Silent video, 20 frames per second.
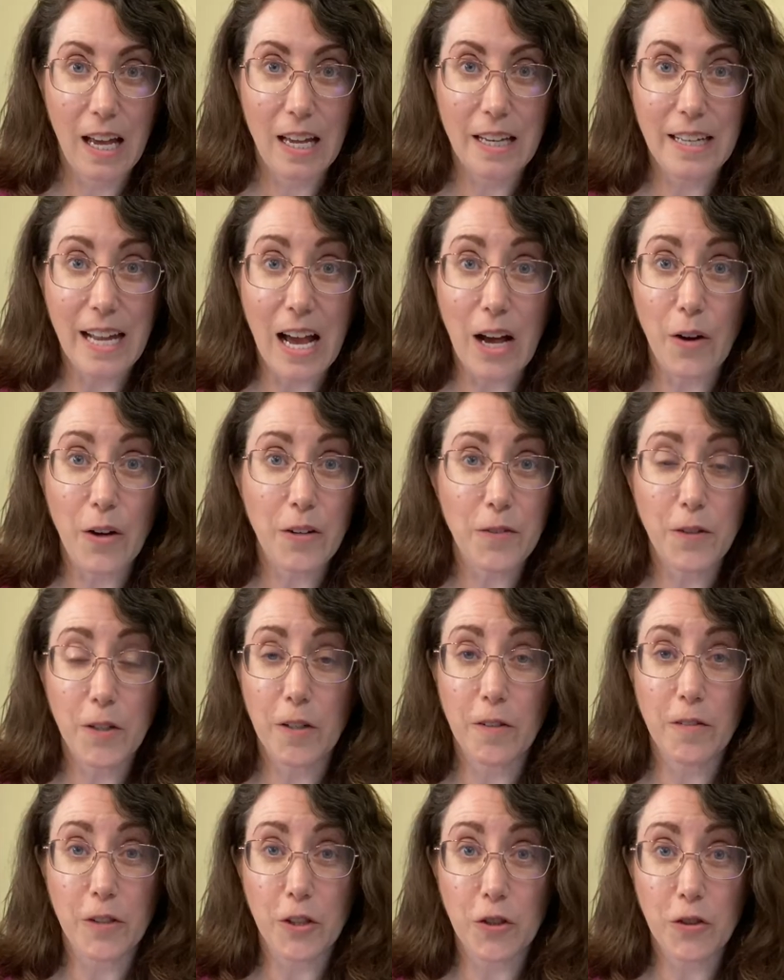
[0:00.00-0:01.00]
Now, if you're
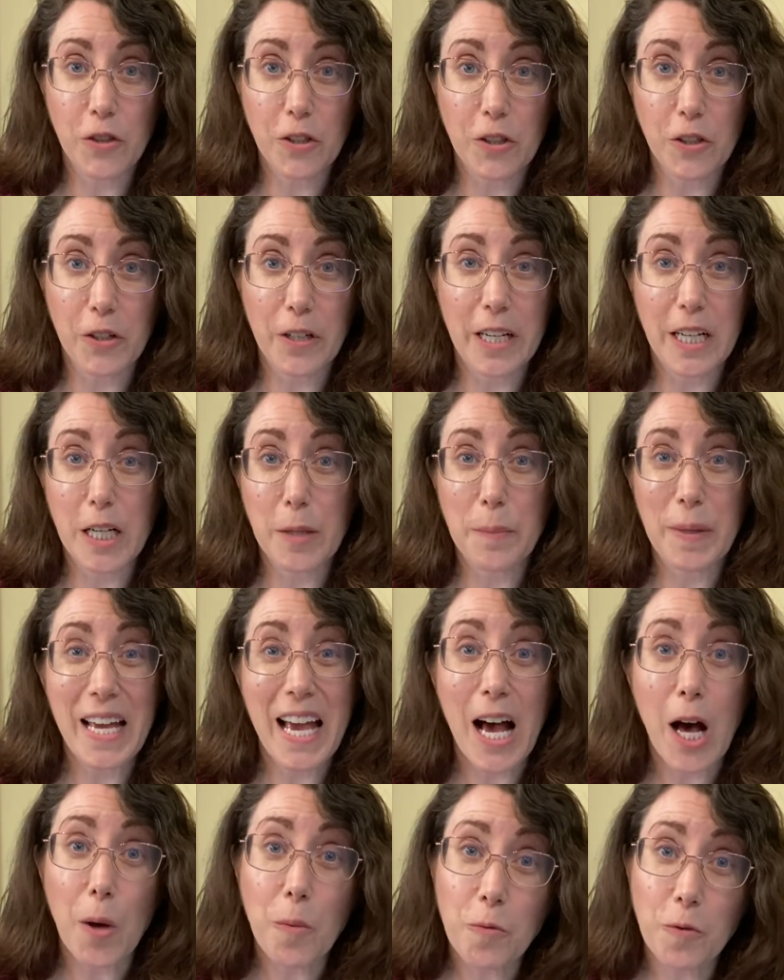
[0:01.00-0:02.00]
a recruiter, it could be
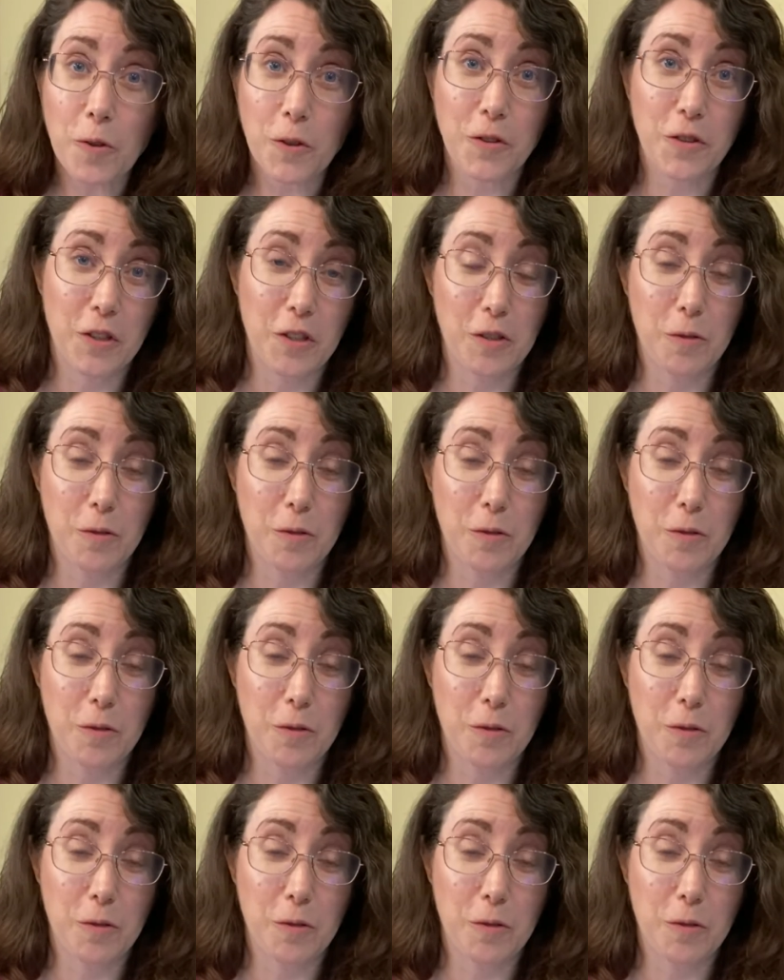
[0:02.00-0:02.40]
helpful to use